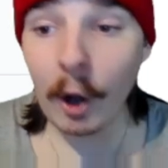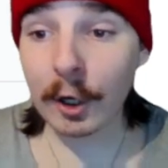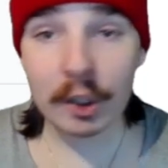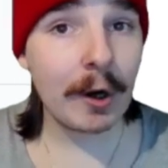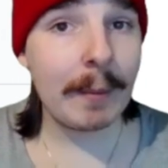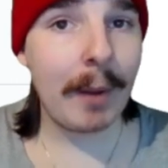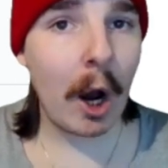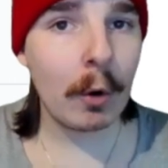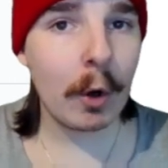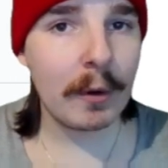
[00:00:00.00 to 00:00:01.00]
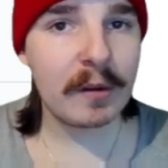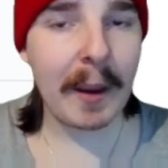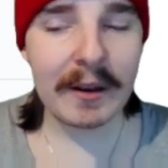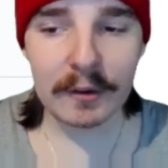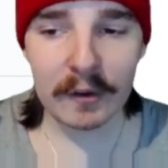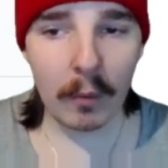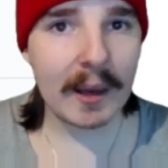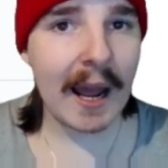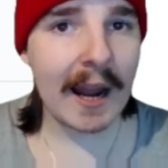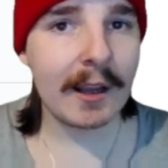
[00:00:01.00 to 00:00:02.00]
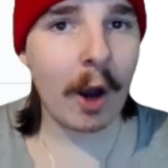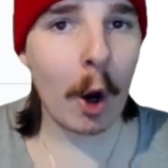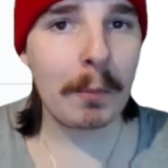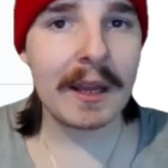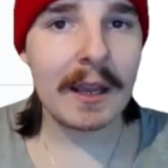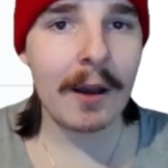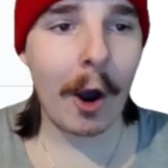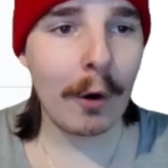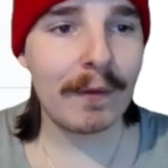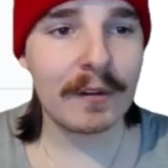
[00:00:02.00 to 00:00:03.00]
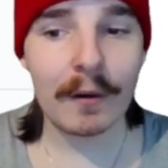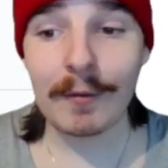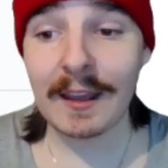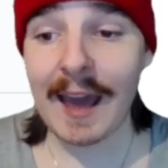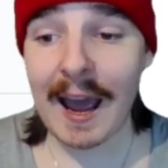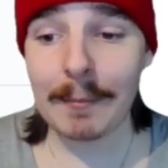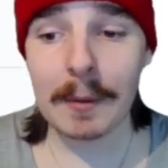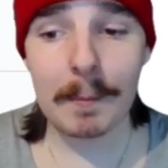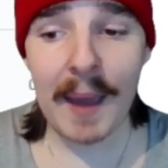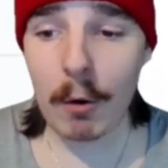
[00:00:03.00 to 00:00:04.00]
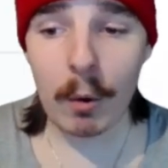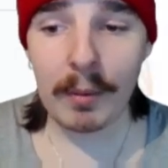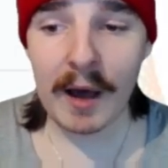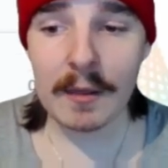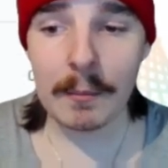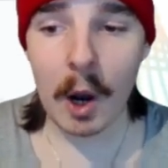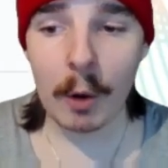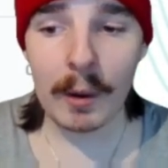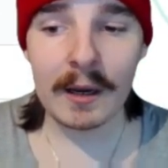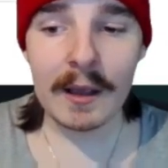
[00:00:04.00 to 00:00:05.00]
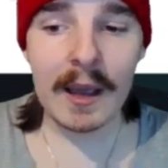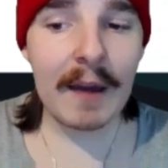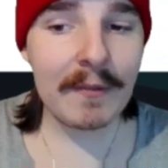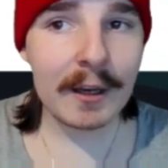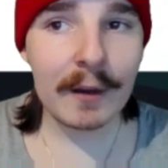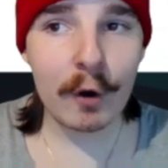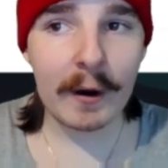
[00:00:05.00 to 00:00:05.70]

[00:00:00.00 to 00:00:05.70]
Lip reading: no, Trent Bolt, who has been dominating opening overs of the game, the power play at the moment. And then you've got